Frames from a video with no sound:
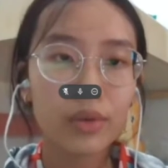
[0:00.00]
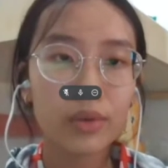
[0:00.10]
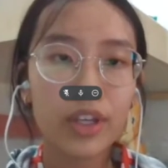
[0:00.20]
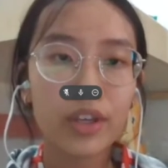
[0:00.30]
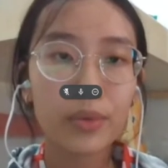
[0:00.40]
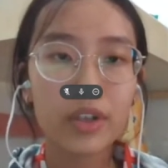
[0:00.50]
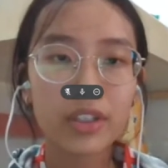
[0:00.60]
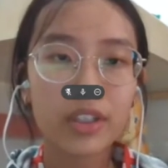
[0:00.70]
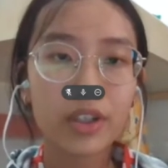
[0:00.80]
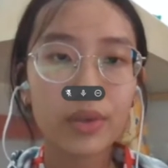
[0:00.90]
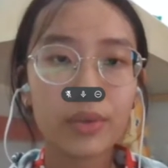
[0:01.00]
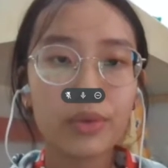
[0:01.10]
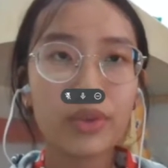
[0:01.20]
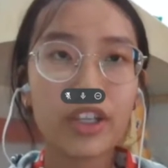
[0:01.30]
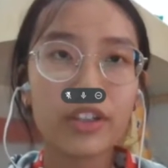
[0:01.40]

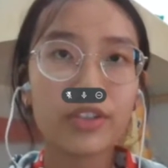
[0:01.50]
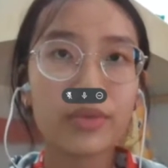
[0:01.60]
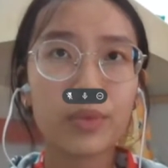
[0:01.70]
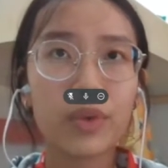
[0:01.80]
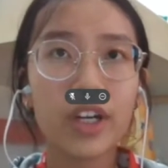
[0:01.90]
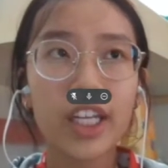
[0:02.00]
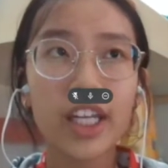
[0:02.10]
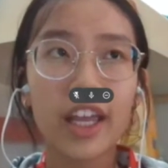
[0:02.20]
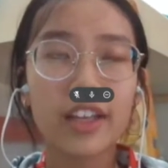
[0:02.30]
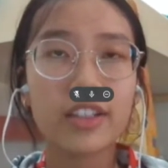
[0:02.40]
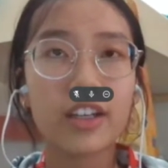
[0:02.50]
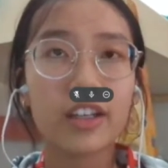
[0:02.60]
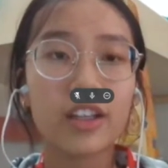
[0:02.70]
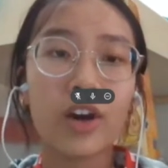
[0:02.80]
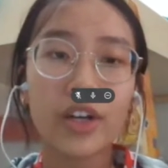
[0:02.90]
Who is working as
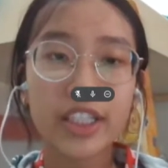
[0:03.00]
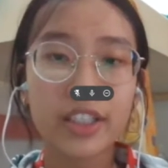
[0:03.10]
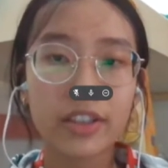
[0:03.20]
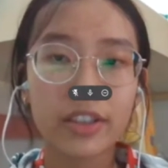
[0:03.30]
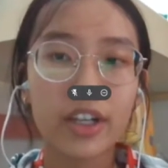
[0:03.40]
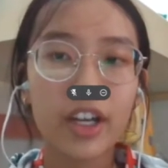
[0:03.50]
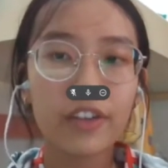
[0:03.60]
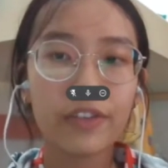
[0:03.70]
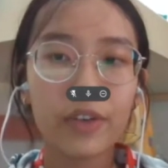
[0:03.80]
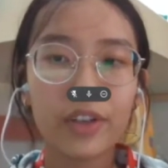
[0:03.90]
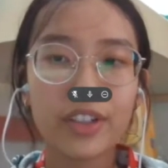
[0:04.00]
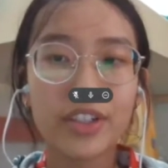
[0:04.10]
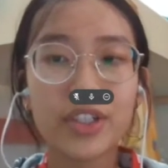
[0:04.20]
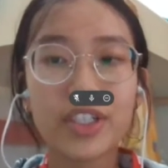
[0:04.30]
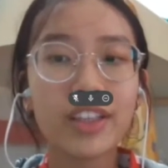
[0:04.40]
an auditor for the
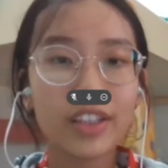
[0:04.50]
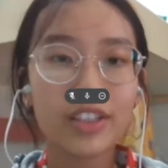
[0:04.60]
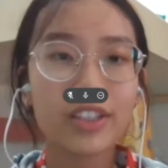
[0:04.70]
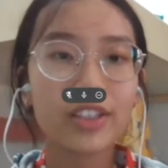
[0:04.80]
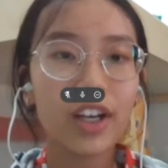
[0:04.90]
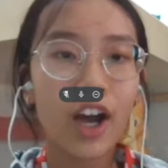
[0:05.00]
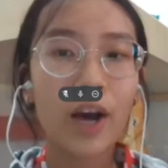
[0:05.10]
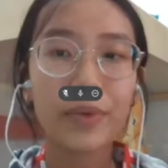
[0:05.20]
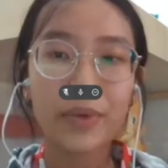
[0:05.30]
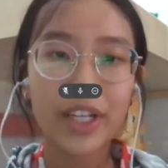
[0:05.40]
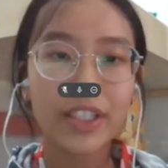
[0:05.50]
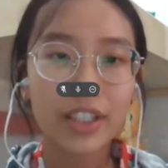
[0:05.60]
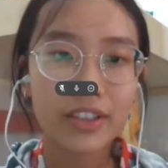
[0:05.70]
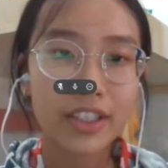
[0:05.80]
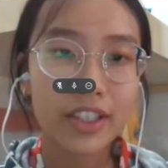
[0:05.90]
Schindler's
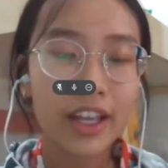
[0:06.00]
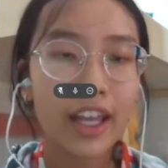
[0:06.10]
operations,